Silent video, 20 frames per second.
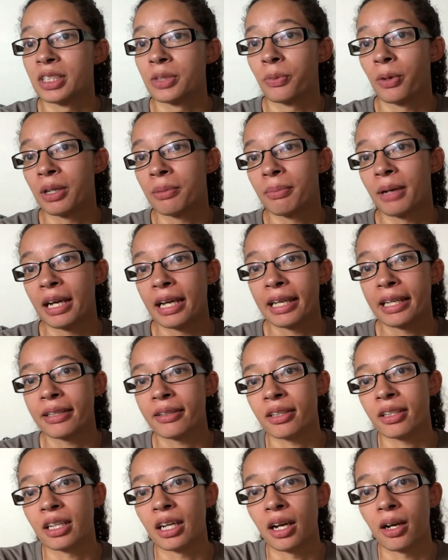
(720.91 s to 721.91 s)
I've only seen one
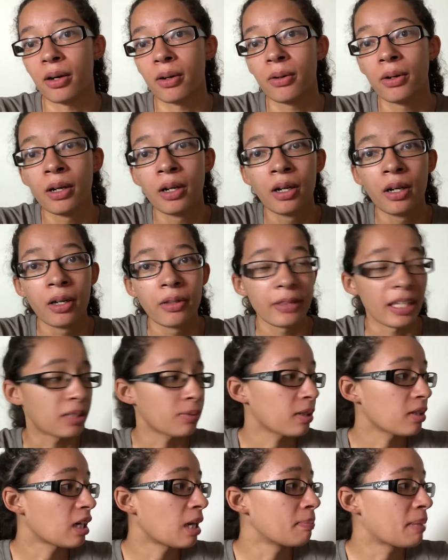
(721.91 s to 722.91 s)
mite, you know.
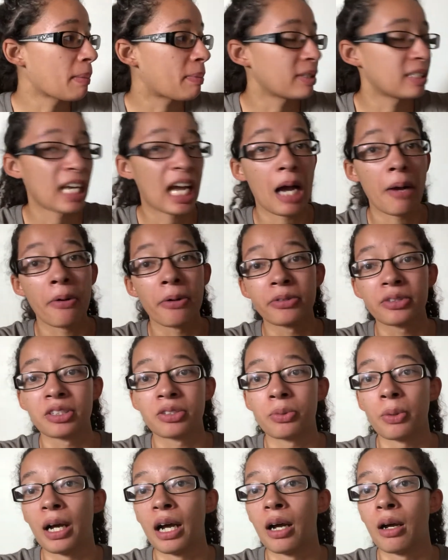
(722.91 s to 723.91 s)
That's why they're on paper
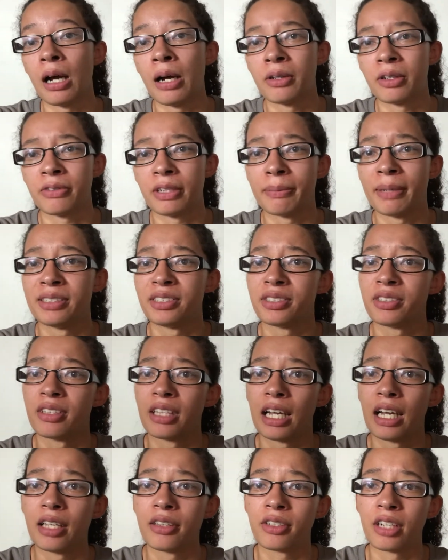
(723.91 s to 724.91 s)
towels as well. I don't know if I
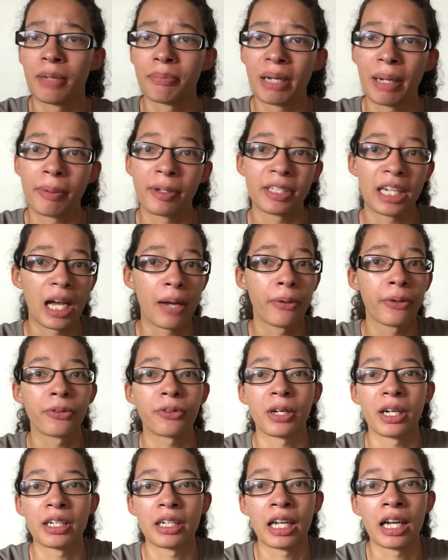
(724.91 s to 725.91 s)
mentioned that. They're on paper
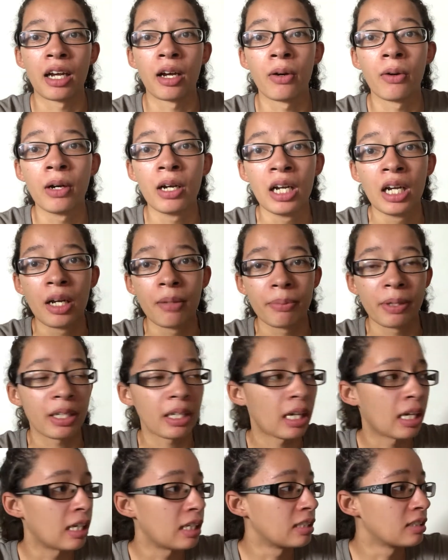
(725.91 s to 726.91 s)
towels right now.
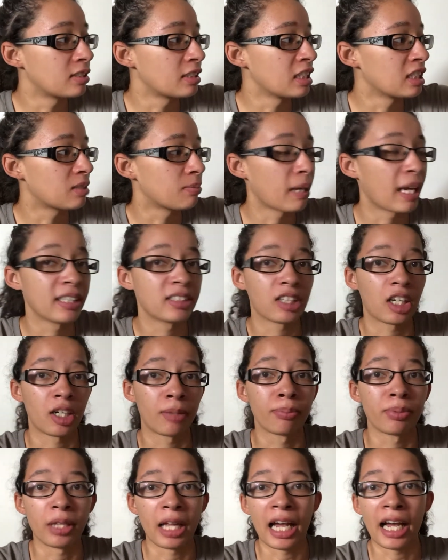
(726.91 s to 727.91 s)
Because since
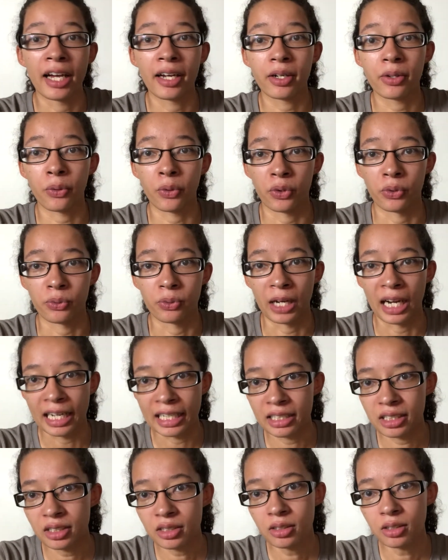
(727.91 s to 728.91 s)
mites are black
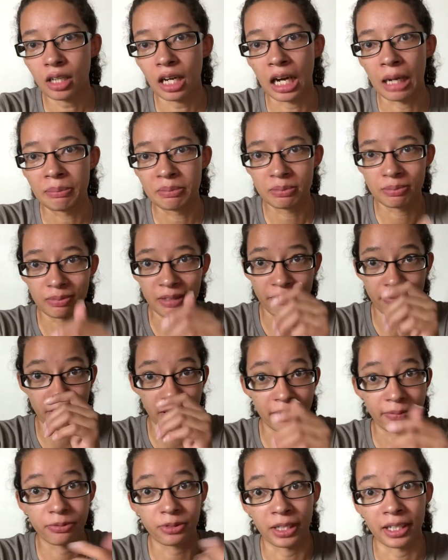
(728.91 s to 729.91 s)
or red,
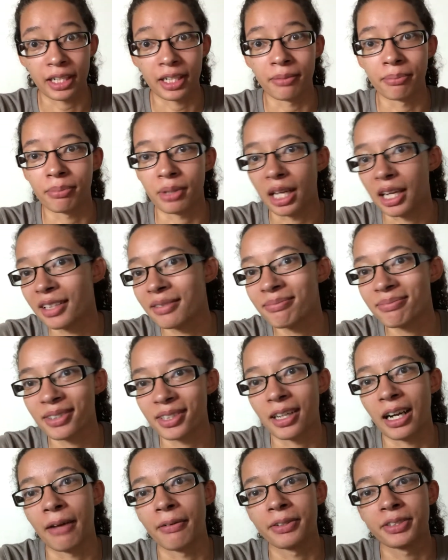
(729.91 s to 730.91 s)
if they've drinking
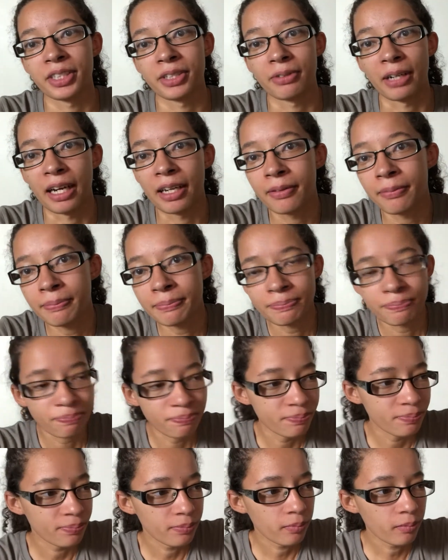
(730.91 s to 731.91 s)
blood, they're obviously
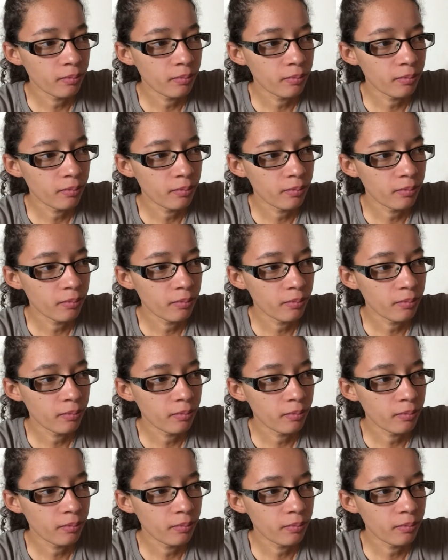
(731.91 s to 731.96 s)
red.